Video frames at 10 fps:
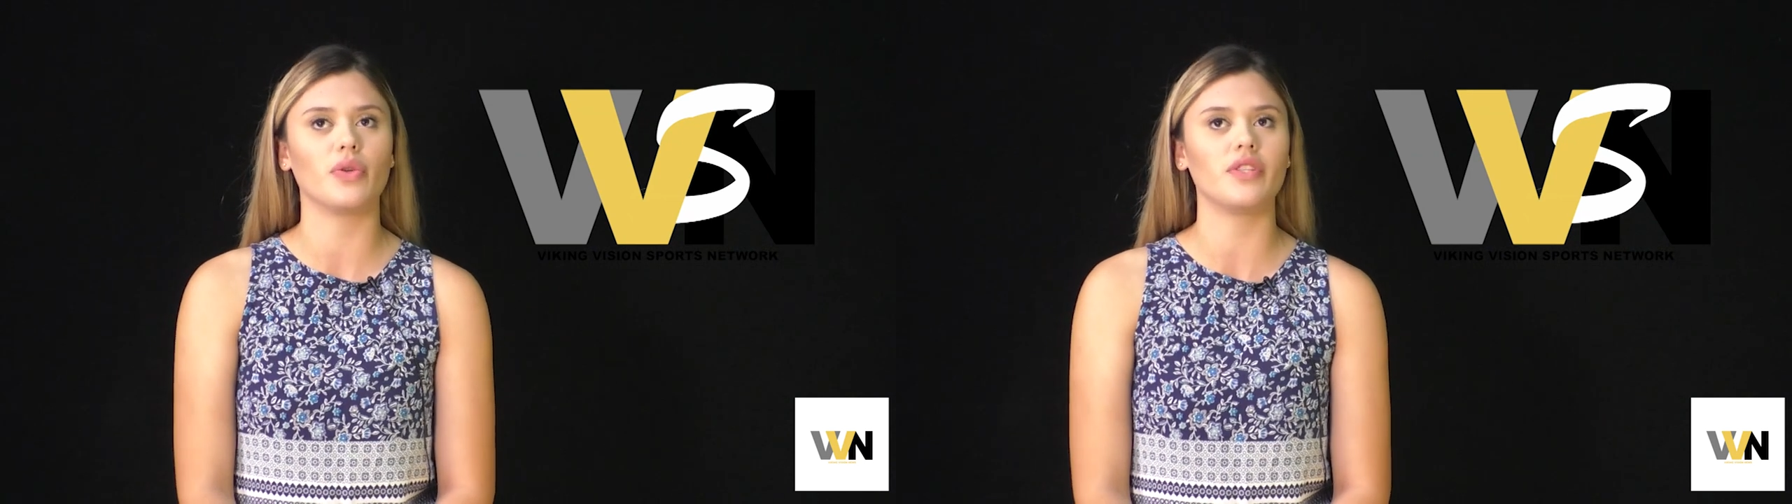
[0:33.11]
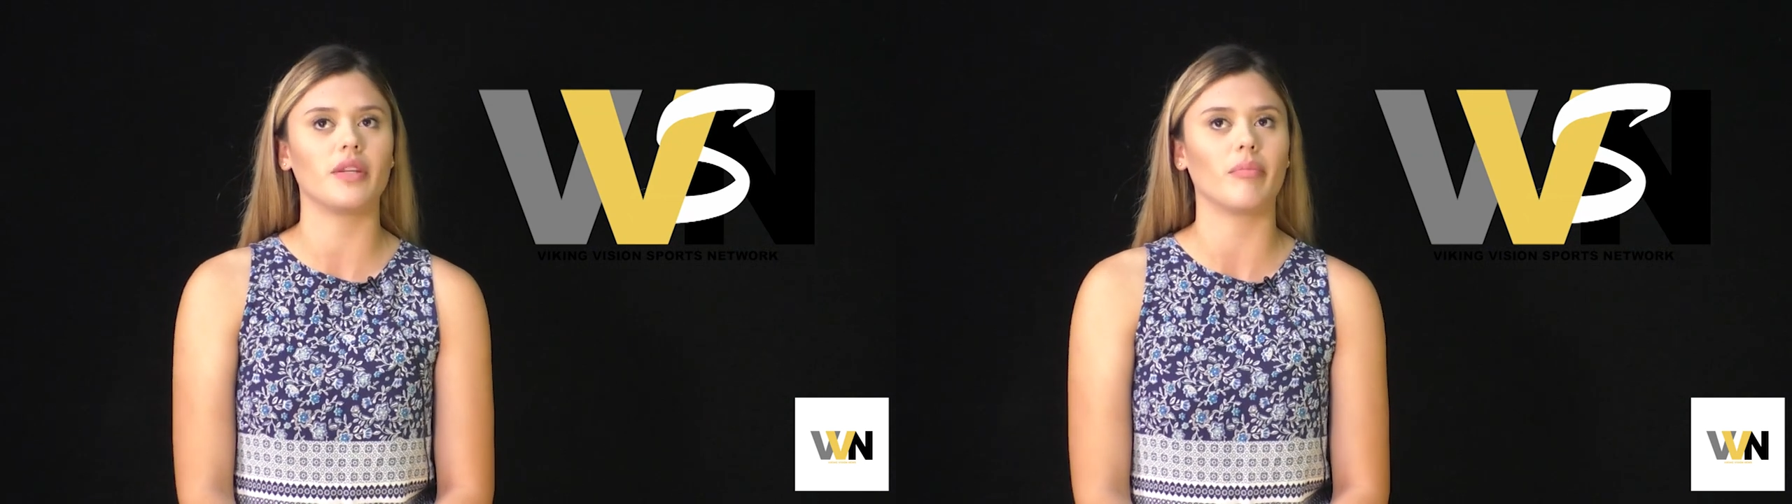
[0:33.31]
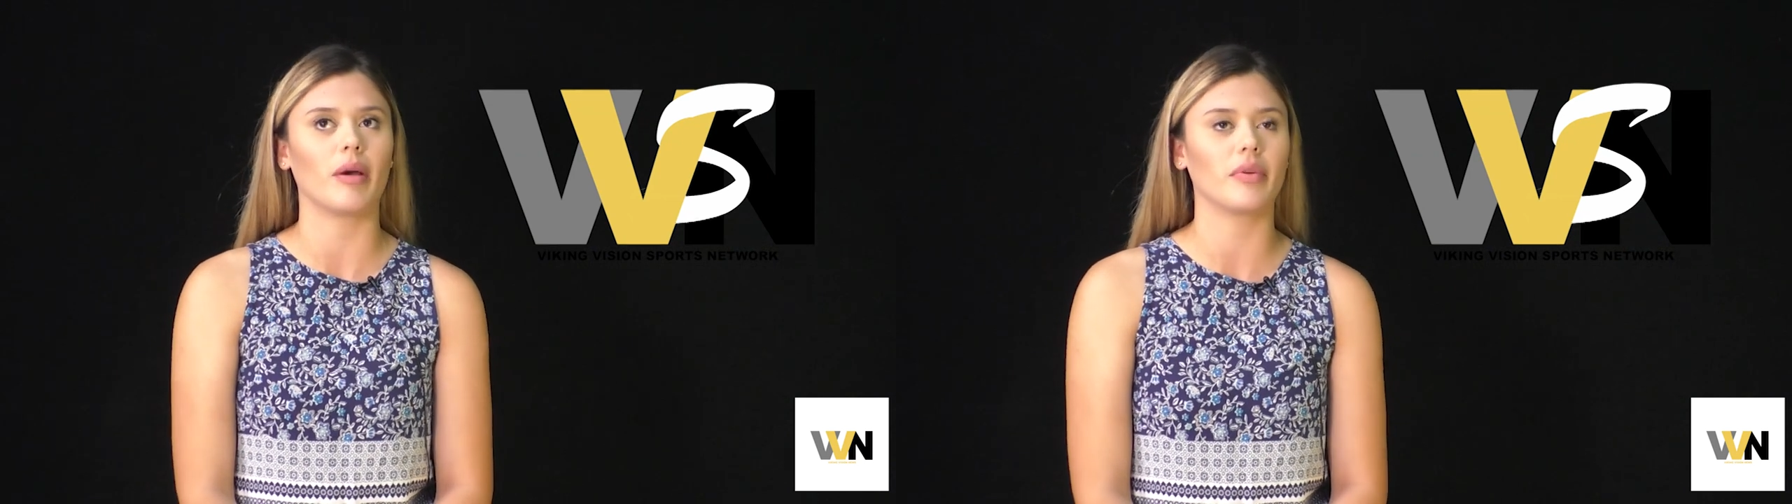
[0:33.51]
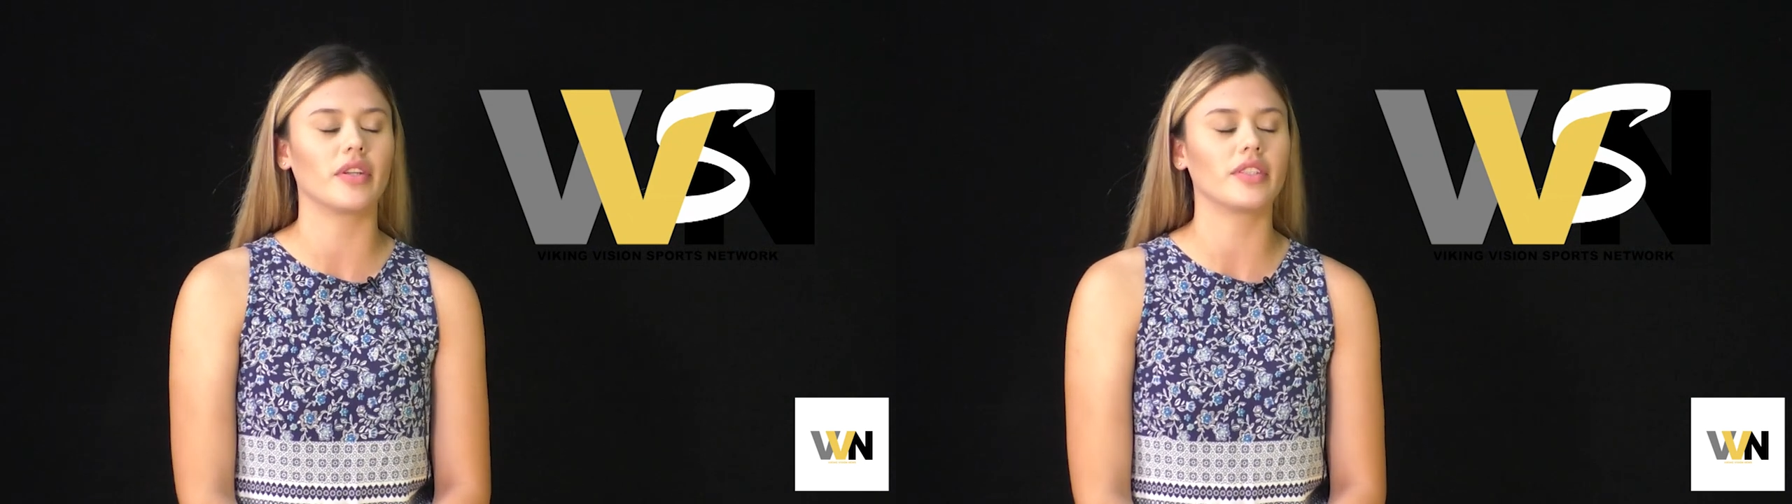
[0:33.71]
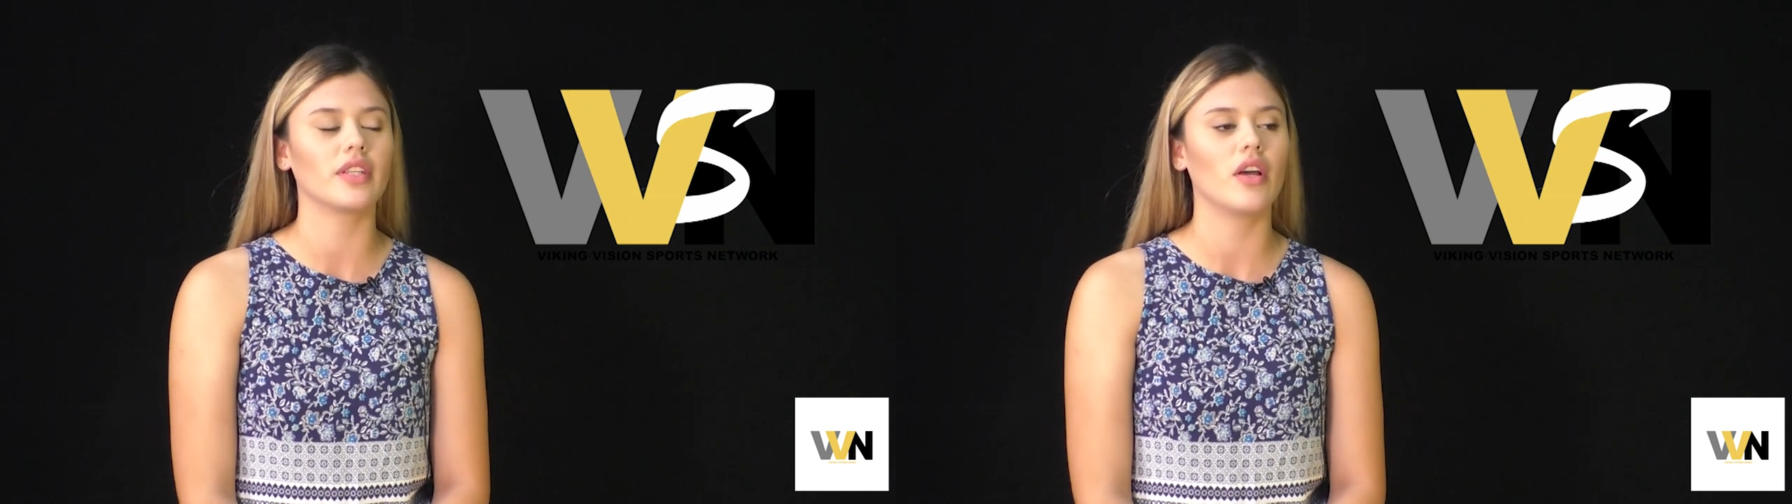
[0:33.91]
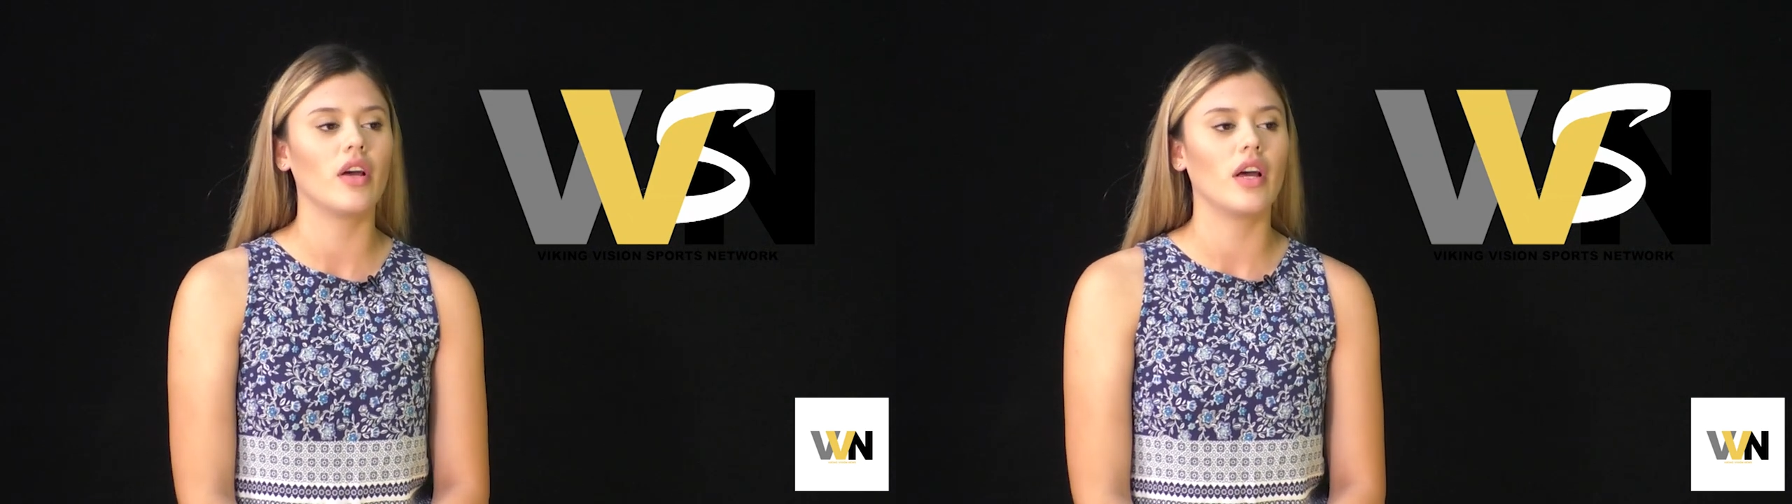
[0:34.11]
new team members